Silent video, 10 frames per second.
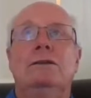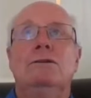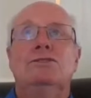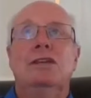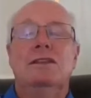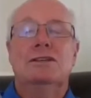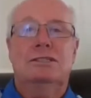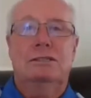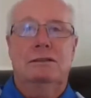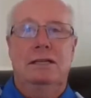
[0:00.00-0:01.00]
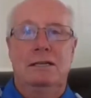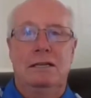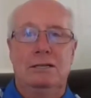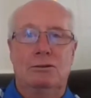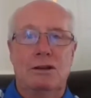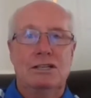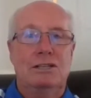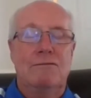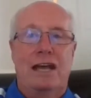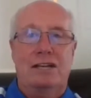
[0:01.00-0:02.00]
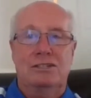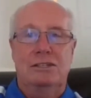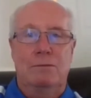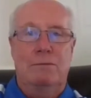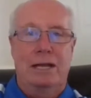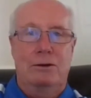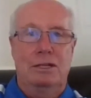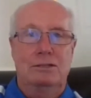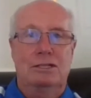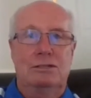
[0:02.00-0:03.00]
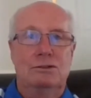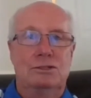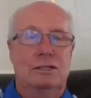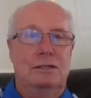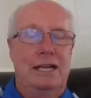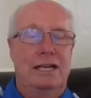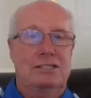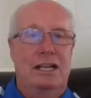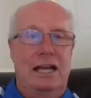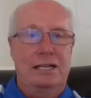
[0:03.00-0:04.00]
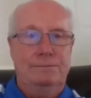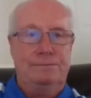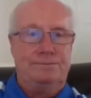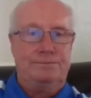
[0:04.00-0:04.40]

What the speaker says: using this in an increasing fashion in my own institution. Next slide.